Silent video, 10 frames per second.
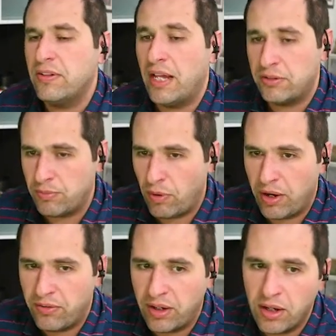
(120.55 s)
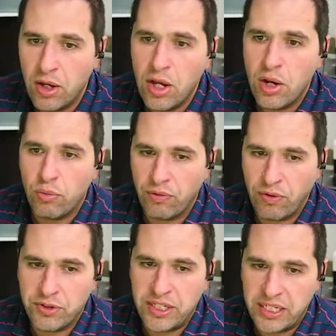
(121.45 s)
not surprising,
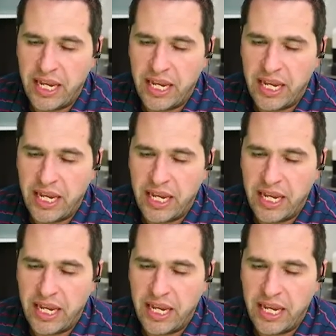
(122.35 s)
reversing